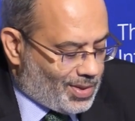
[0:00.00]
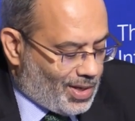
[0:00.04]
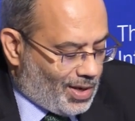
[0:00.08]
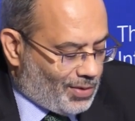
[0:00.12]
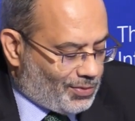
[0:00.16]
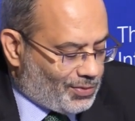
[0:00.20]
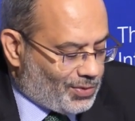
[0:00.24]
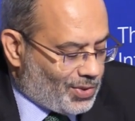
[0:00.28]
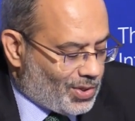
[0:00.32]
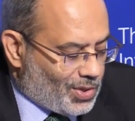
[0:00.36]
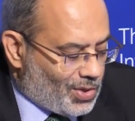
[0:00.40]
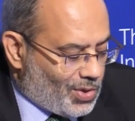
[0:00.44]

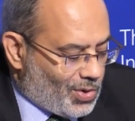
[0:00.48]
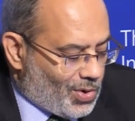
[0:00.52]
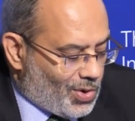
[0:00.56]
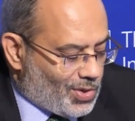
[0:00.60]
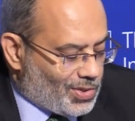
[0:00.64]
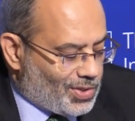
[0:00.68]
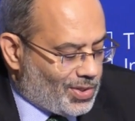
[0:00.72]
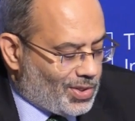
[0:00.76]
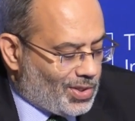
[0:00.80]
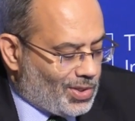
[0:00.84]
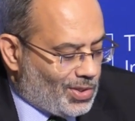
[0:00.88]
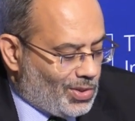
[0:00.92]
after
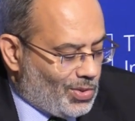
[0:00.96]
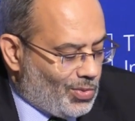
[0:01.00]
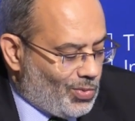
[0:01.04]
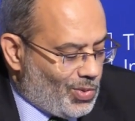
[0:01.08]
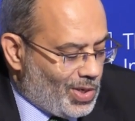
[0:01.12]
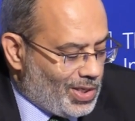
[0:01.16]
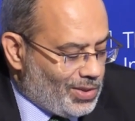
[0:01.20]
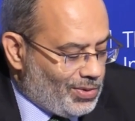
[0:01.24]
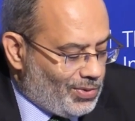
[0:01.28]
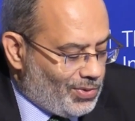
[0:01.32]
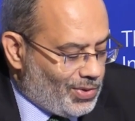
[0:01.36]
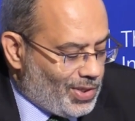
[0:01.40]
crossing the
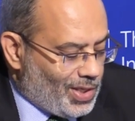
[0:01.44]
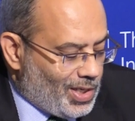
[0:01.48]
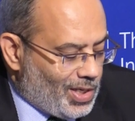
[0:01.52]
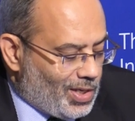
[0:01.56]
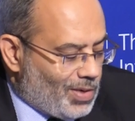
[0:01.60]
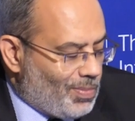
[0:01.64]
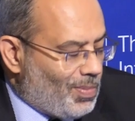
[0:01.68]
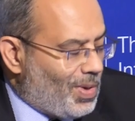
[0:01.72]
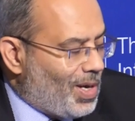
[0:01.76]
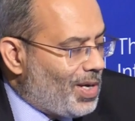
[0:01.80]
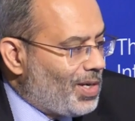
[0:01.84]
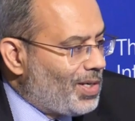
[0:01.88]
1
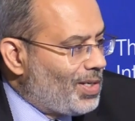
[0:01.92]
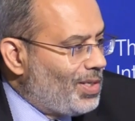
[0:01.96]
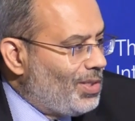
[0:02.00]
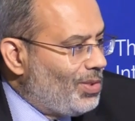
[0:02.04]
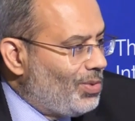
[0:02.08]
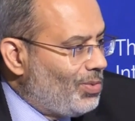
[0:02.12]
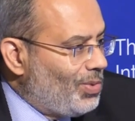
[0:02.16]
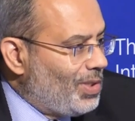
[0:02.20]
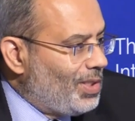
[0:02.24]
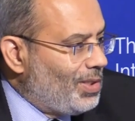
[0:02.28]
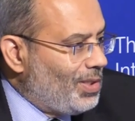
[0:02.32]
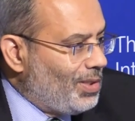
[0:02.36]
trillion mark
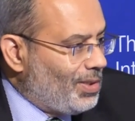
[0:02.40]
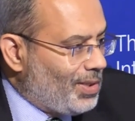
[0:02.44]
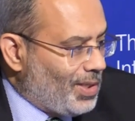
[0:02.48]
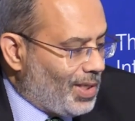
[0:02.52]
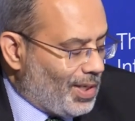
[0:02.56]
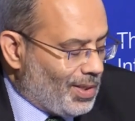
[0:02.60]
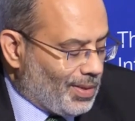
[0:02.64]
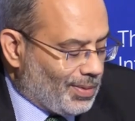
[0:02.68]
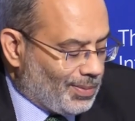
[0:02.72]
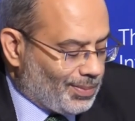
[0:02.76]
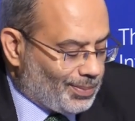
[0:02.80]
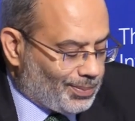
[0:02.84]
in
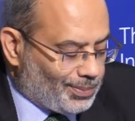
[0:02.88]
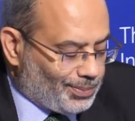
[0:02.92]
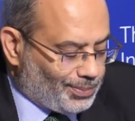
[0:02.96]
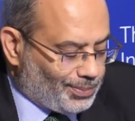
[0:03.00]
2010.